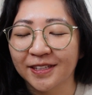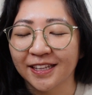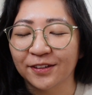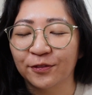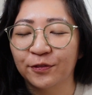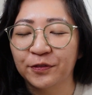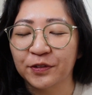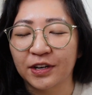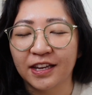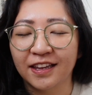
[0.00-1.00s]
like
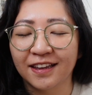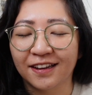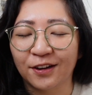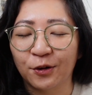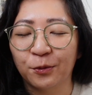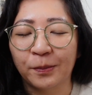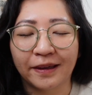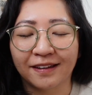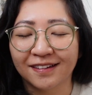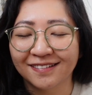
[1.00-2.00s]
free and
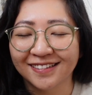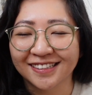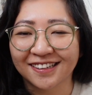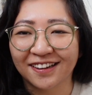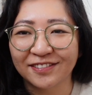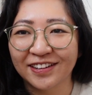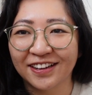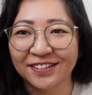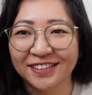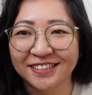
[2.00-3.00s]
open is kind of
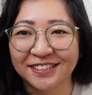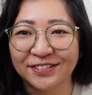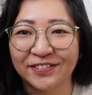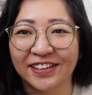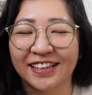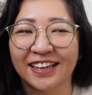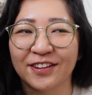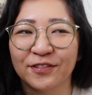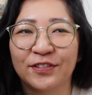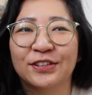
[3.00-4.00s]
how this is feeling.
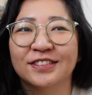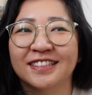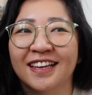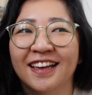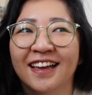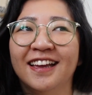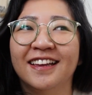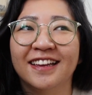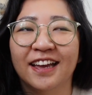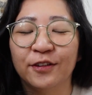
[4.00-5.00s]
It feels
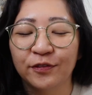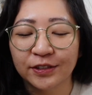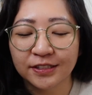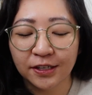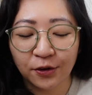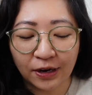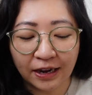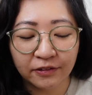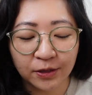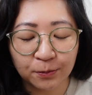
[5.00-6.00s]
like you're
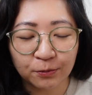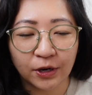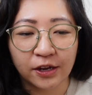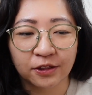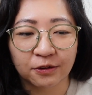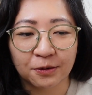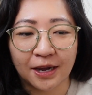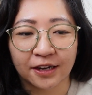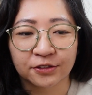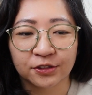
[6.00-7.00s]
having a breakthrough,
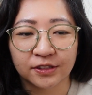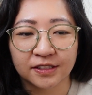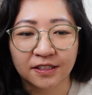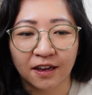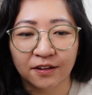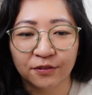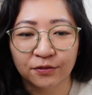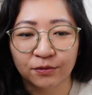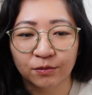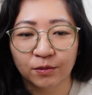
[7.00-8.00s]
actually, is kind
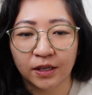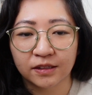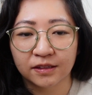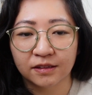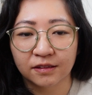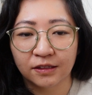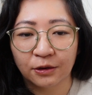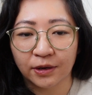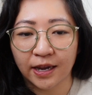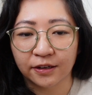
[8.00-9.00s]
of what
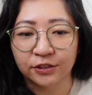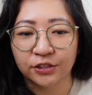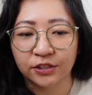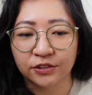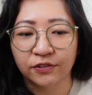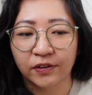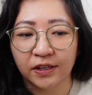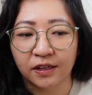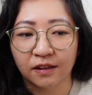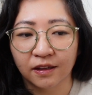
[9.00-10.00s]
your energy is
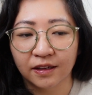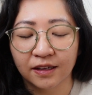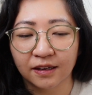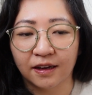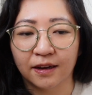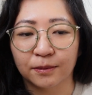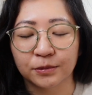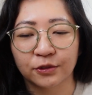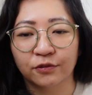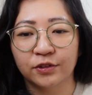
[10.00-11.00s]
feeling like.
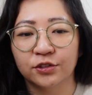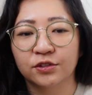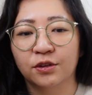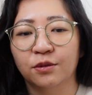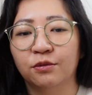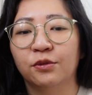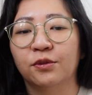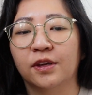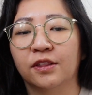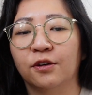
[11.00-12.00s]
So if we just go through
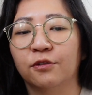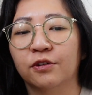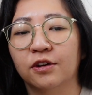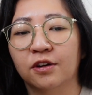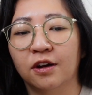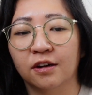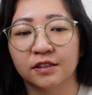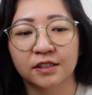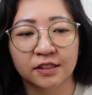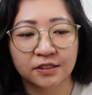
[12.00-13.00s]
like the overall
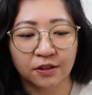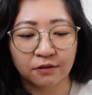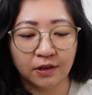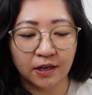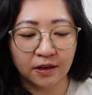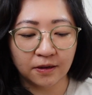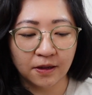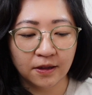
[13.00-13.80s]
context of the reading,